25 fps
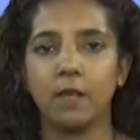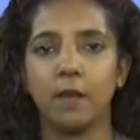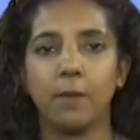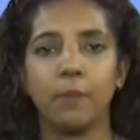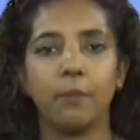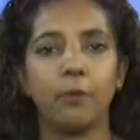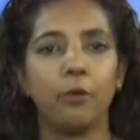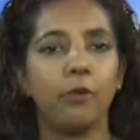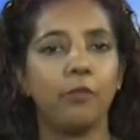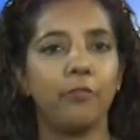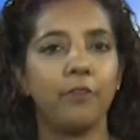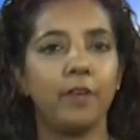
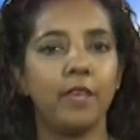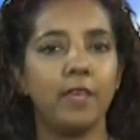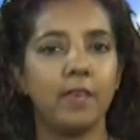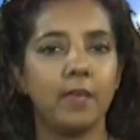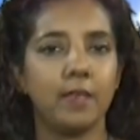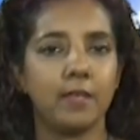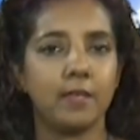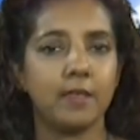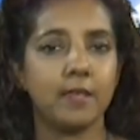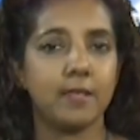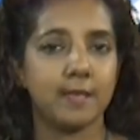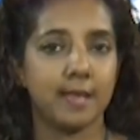proving
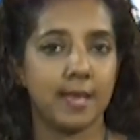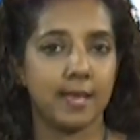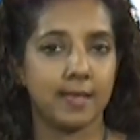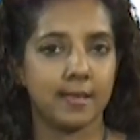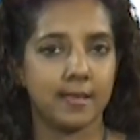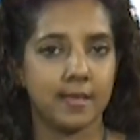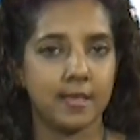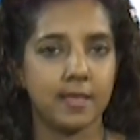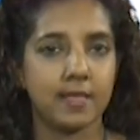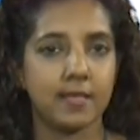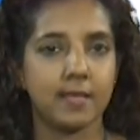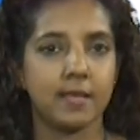Yeti's
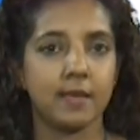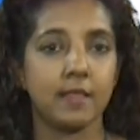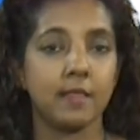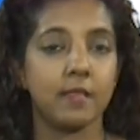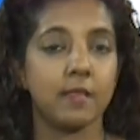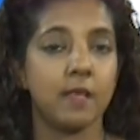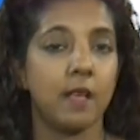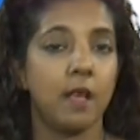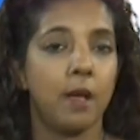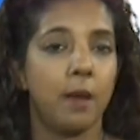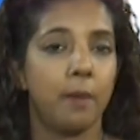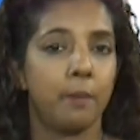
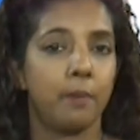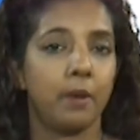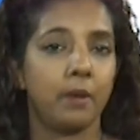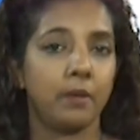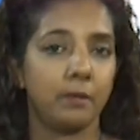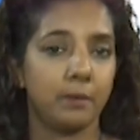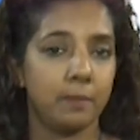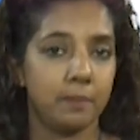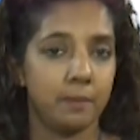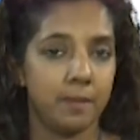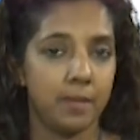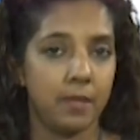existence,
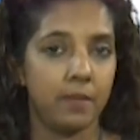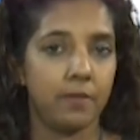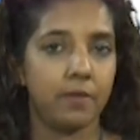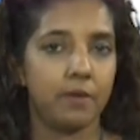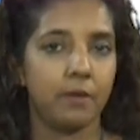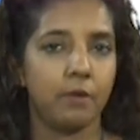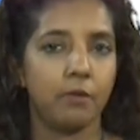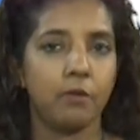but the myth